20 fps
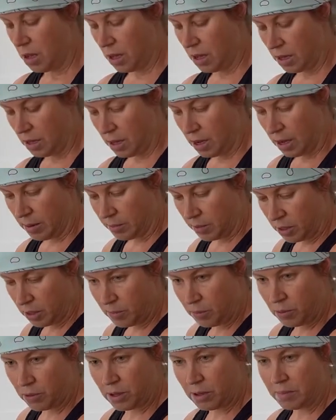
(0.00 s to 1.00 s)
I'm gonna
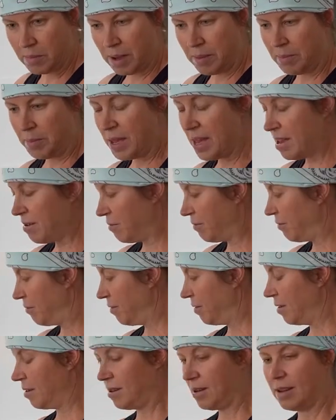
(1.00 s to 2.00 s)
put in my beef.
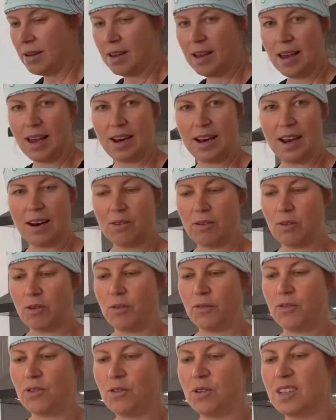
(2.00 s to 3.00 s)
And I don't know
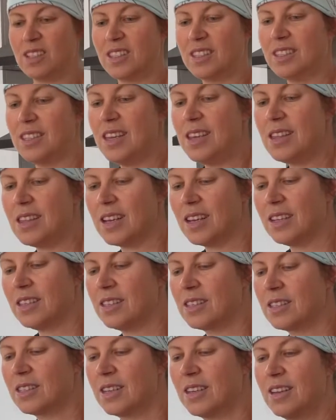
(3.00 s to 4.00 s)
if you can see
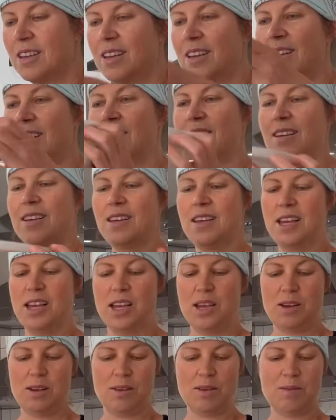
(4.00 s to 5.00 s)
this.
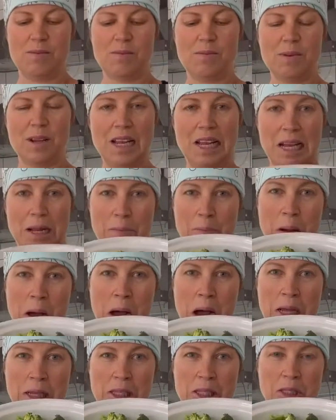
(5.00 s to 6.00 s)
My little
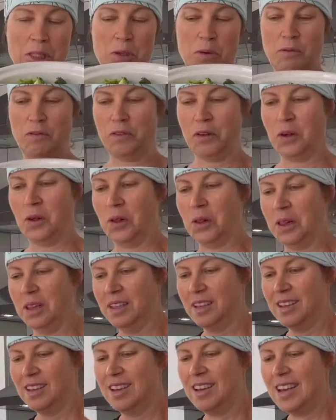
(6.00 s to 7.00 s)
pot's too
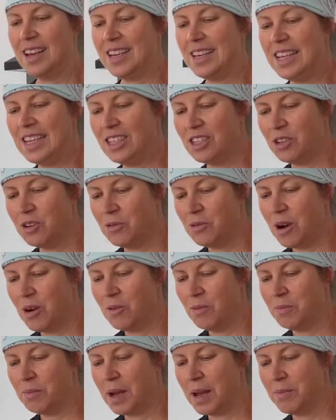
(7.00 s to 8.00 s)
full. I need to go out
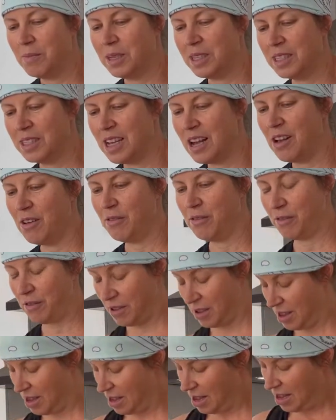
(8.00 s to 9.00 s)
and buy myself
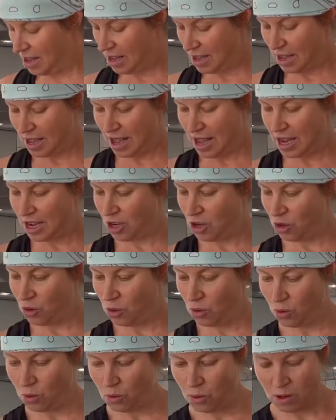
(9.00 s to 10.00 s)
a
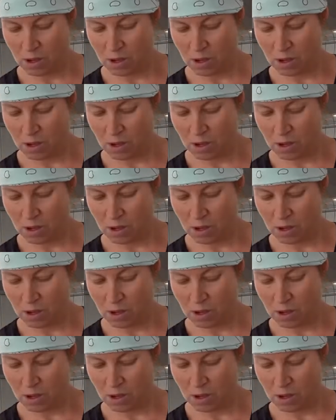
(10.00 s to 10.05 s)
new